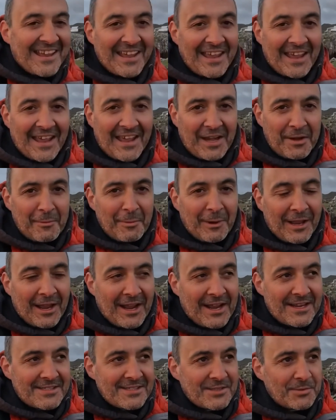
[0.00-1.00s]
Anyway
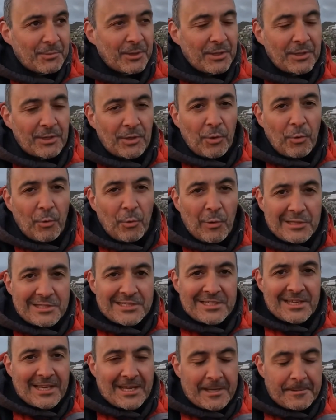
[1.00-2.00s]
guys, well, once
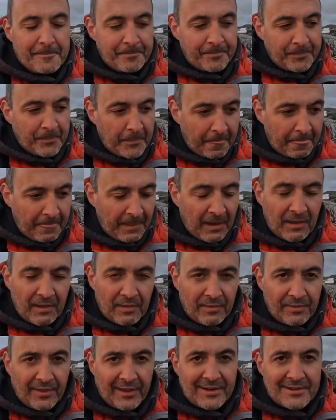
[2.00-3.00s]
again,
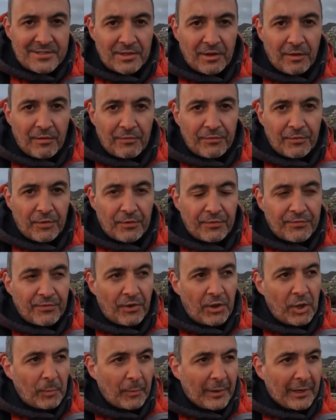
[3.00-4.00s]
thanks a lot for
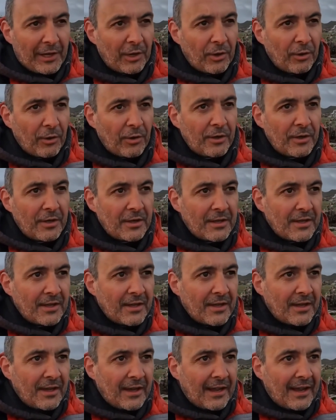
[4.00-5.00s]
following along.
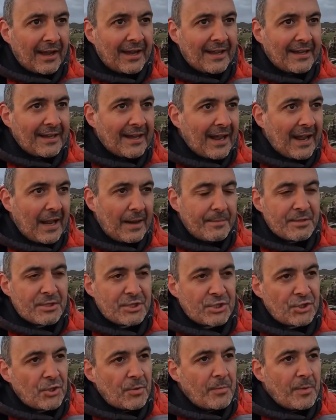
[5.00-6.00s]
And I'm
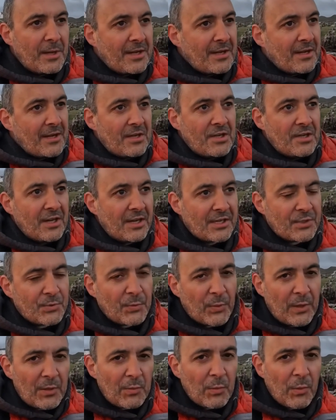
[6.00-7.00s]
assuming next
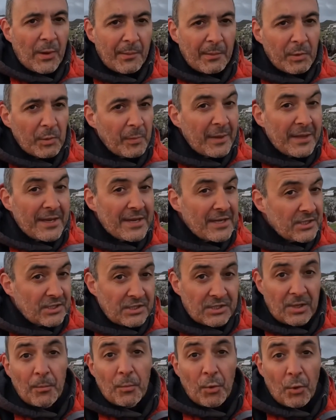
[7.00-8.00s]
week we will be
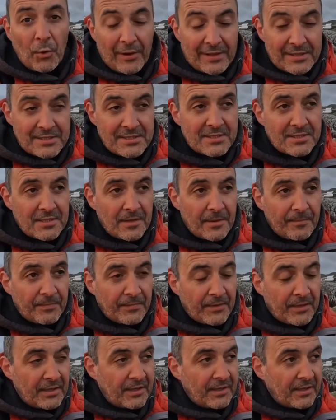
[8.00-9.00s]
somewhere else
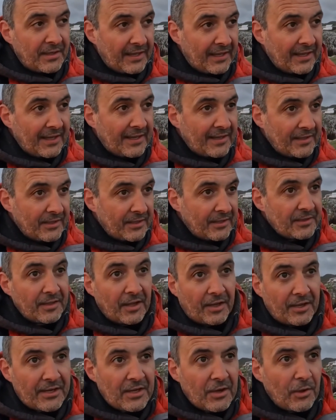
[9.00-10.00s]
in
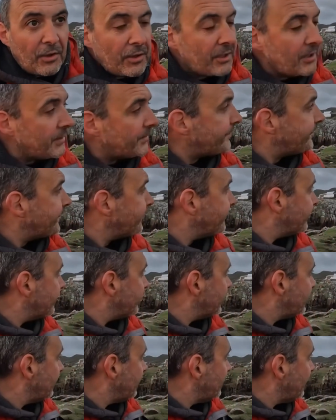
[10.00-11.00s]
Donegal
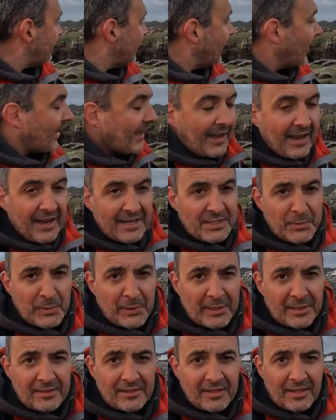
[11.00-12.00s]
as we
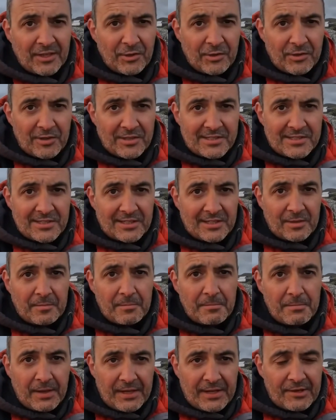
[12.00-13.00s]
continue this little
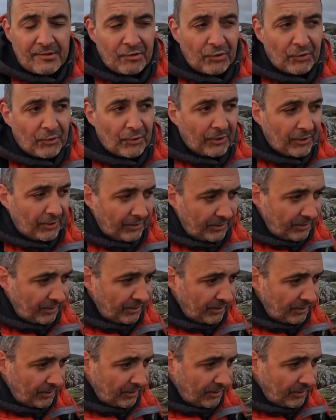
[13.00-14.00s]
mini tour
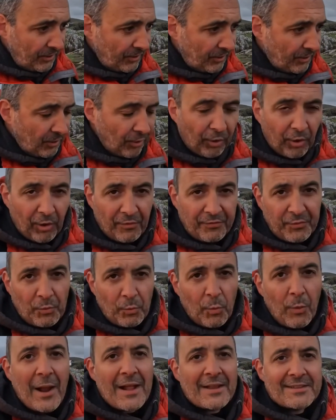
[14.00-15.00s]
of the
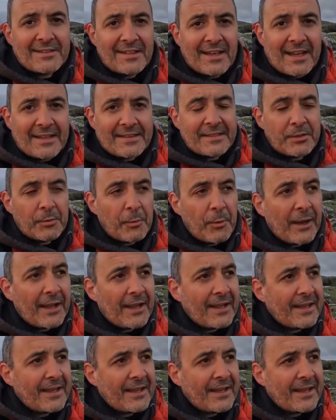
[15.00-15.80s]
Wild Atlantic Way.